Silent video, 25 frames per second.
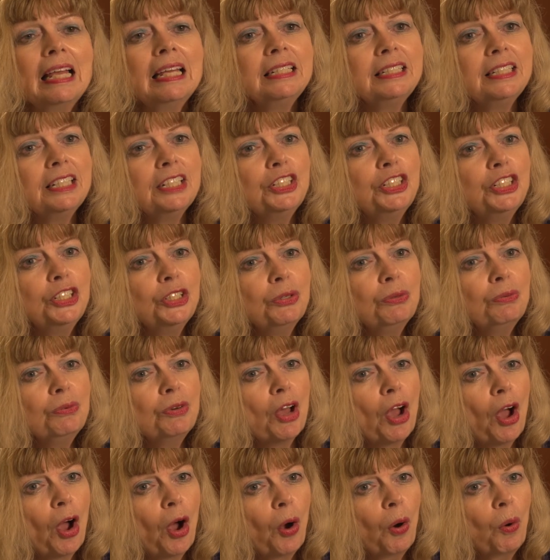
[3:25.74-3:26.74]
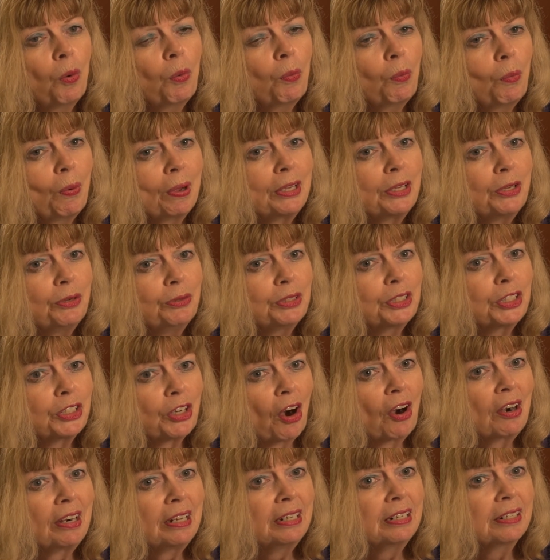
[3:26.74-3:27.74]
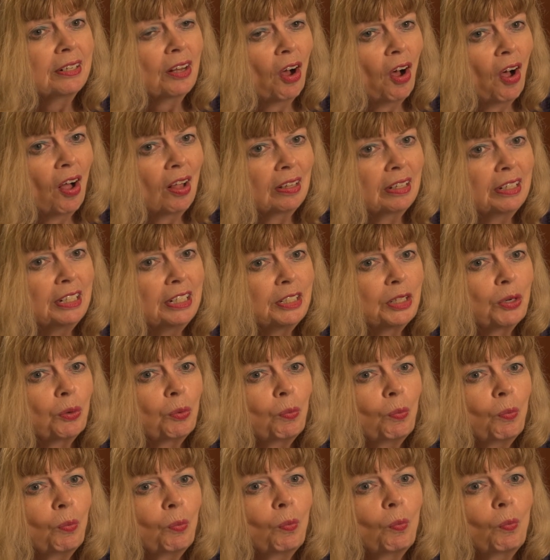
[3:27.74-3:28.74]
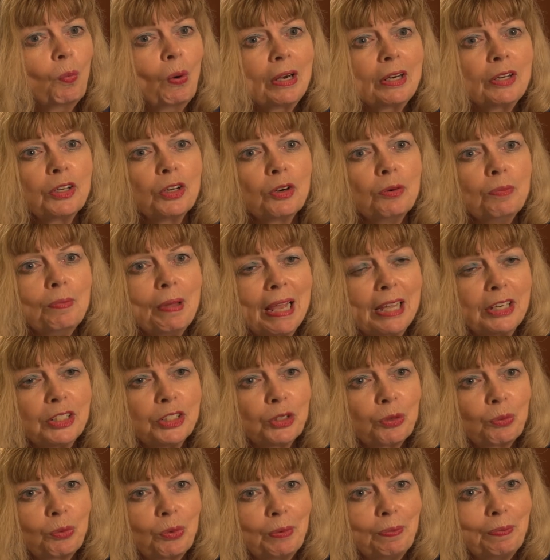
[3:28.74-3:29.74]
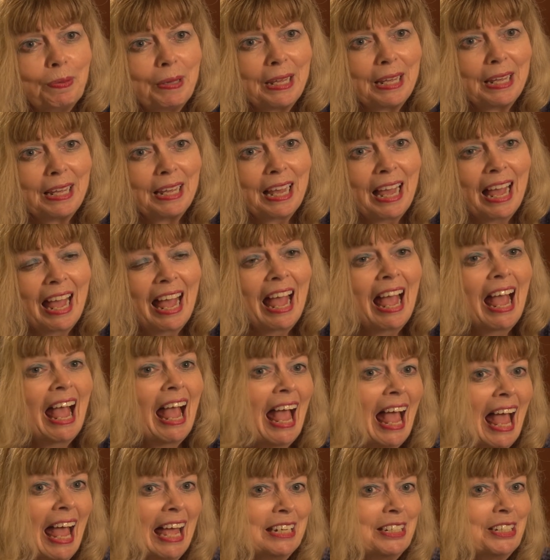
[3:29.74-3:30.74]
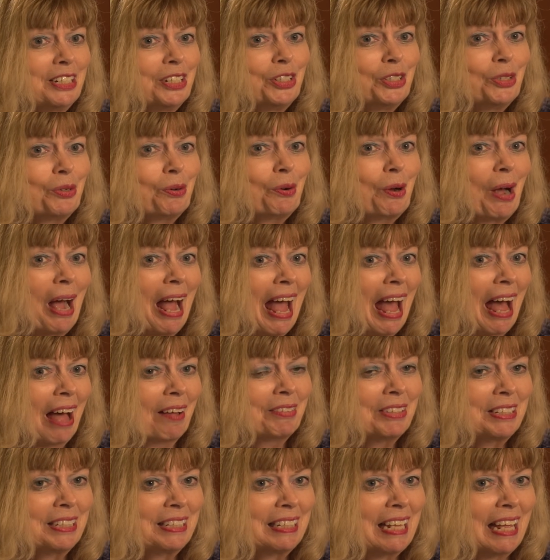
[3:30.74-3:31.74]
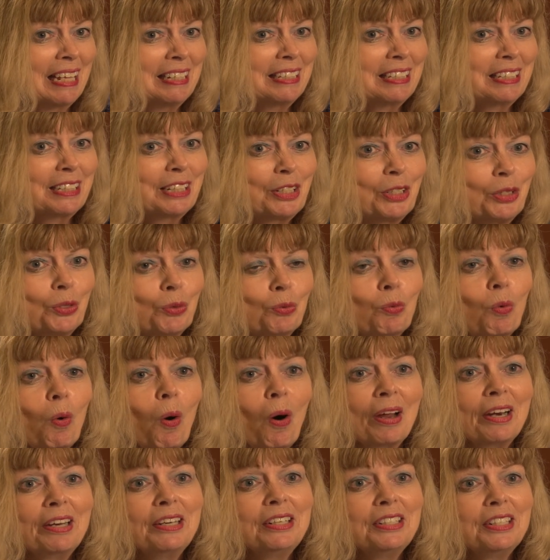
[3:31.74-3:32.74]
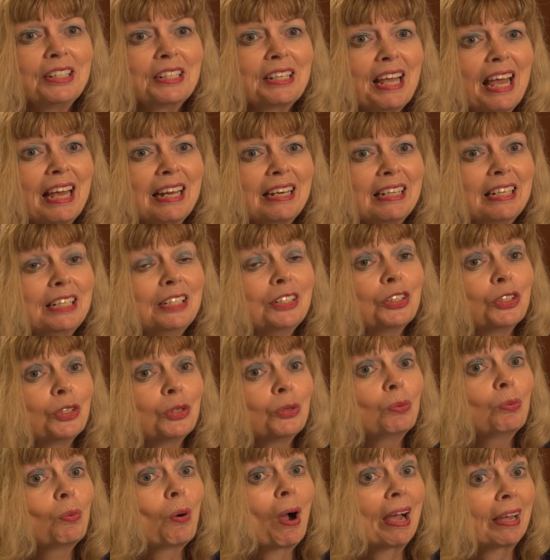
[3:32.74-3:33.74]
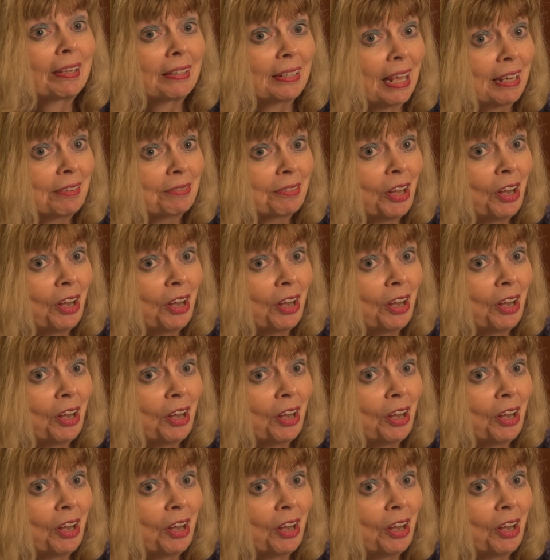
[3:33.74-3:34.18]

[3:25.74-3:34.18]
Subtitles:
Did you know when you started college what your major would be? And did you have a sense that you wanted to get into wildlife